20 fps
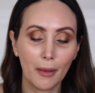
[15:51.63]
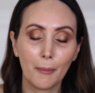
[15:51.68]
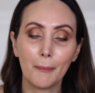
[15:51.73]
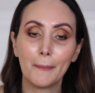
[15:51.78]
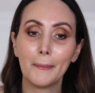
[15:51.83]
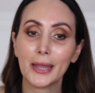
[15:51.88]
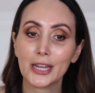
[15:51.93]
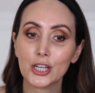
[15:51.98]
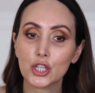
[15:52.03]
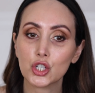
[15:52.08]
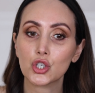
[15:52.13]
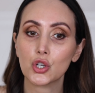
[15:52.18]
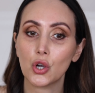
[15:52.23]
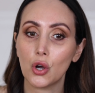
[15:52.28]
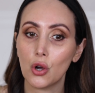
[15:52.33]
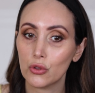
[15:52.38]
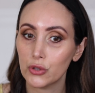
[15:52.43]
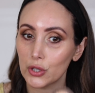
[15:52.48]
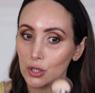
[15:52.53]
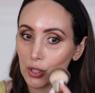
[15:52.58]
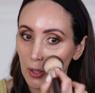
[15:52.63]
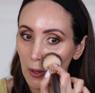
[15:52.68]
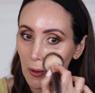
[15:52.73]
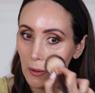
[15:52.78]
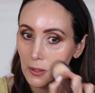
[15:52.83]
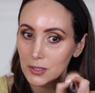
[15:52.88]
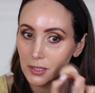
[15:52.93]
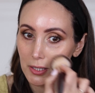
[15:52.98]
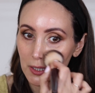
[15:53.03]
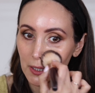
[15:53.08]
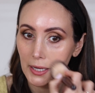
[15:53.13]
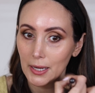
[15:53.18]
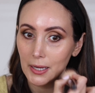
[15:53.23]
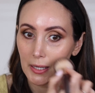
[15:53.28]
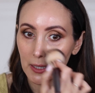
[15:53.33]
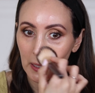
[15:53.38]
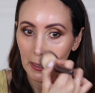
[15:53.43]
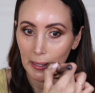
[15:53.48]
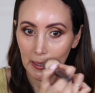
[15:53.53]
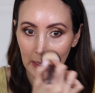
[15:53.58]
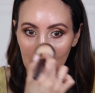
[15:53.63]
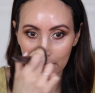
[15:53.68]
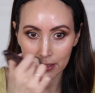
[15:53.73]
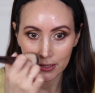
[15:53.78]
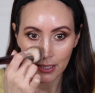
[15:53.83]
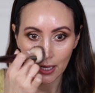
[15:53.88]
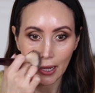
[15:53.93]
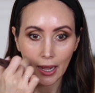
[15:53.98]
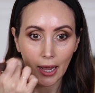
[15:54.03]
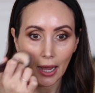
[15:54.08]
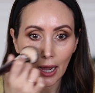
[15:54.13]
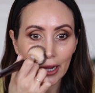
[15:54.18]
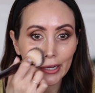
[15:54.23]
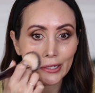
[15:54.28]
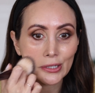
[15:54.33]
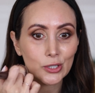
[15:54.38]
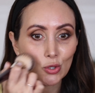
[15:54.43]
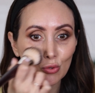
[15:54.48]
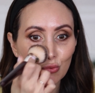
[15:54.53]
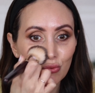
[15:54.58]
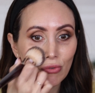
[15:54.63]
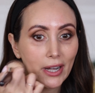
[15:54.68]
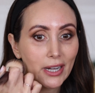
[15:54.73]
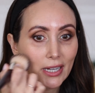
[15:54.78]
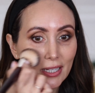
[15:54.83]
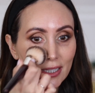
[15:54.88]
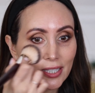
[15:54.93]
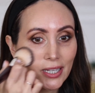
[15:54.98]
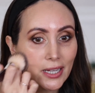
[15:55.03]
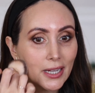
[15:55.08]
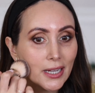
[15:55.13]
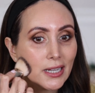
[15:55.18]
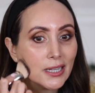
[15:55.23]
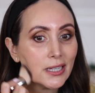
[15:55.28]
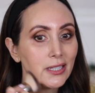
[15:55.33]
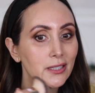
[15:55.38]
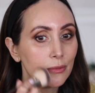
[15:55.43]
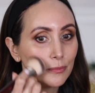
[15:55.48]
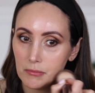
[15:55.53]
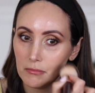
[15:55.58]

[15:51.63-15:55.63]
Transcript: make sure that your skin is hydrated,